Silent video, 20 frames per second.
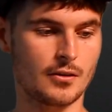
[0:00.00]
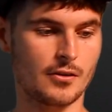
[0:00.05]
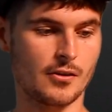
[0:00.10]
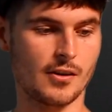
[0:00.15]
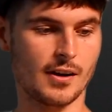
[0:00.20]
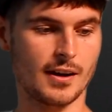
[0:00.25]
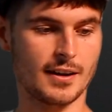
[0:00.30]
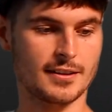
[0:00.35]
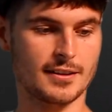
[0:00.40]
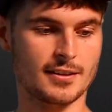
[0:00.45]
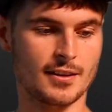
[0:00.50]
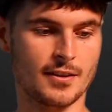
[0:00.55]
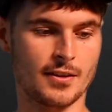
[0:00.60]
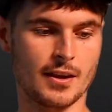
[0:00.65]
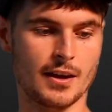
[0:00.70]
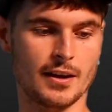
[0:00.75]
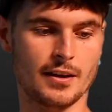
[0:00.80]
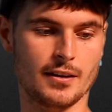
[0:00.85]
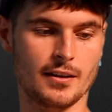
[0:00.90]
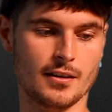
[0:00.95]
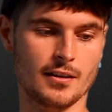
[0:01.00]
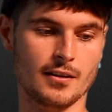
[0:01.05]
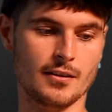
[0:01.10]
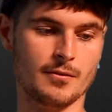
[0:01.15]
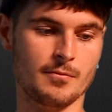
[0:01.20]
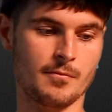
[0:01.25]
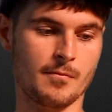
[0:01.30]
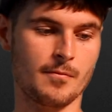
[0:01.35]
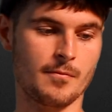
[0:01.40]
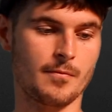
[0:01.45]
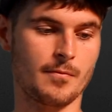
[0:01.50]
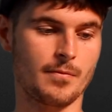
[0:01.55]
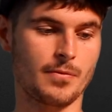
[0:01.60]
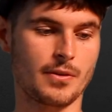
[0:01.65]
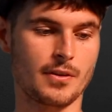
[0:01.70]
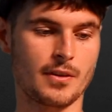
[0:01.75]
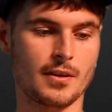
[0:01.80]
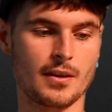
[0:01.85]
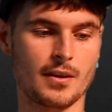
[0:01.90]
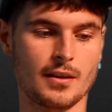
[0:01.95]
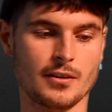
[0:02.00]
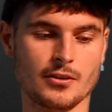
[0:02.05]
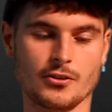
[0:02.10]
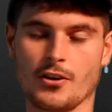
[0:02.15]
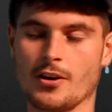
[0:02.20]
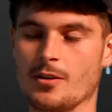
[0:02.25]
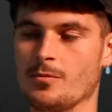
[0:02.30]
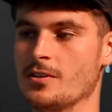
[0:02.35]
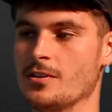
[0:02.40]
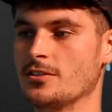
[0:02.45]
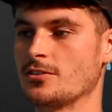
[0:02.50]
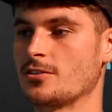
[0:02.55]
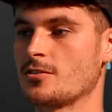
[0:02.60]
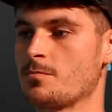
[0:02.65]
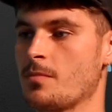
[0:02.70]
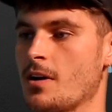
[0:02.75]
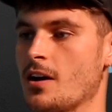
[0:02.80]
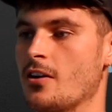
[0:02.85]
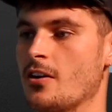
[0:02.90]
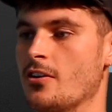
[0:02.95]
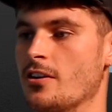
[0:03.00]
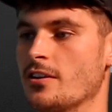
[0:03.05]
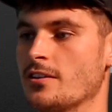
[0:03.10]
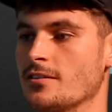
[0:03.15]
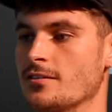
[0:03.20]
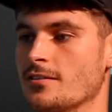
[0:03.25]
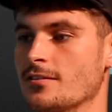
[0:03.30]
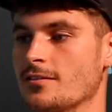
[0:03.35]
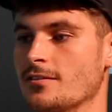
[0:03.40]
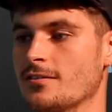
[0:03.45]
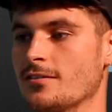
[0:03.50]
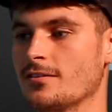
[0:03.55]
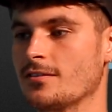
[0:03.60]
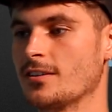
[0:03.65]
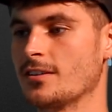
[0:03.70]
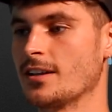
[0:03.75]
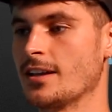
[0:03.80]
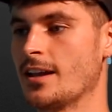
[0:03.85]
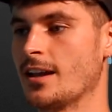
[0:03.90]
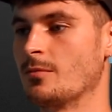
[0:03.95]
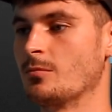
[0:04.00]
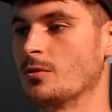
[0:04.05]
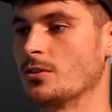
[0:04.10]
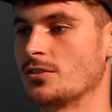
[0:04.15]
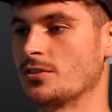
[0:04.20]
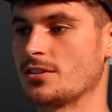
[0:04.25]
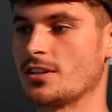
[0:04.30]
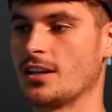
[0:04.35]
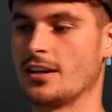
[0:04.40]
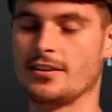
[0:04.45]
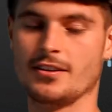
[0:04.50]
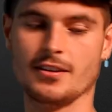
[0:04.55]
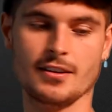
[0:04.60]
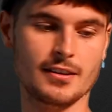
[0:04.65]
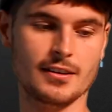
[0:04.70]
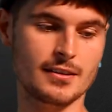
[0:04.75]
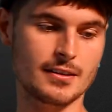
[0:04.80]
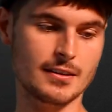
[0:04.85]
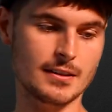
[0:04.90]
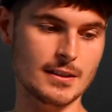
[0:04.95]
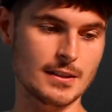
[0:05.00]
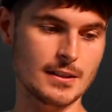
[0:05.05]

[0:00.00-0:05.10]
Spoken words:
Right, and then incredibly inspiring game on Saturday.